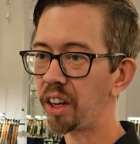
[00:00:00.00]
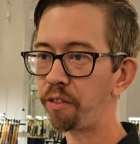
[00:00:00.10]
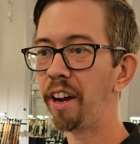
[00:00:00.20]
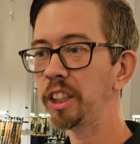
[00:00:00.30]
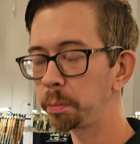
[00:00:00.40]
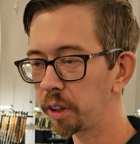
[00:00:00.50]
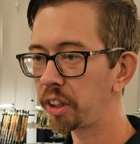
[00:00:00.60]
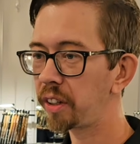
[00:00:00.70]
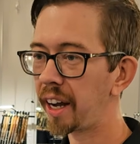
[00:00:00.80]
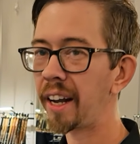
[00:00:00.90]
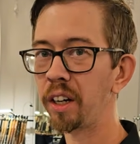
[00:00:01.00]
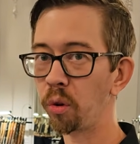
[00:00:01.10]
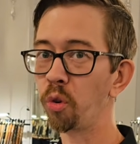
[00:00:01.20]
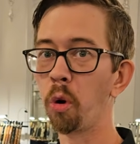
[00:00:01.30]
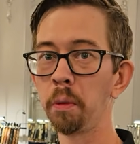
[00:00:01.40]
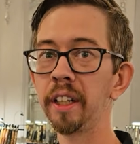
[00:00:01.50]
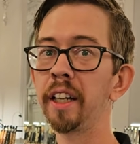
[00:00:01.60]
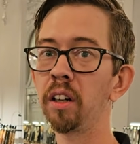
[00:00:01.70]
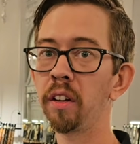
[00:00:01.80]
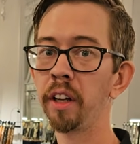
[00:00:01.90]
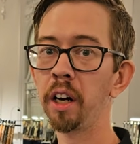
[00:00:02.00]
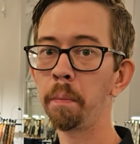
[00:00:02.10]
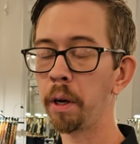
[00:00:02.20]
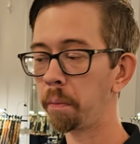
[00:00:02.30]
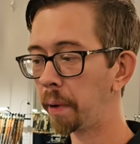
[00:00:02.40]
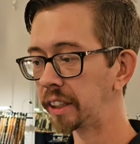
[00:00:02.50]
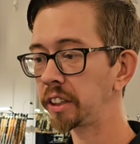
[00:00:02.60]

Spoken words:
Facebook you can. I don't normally get on there, but best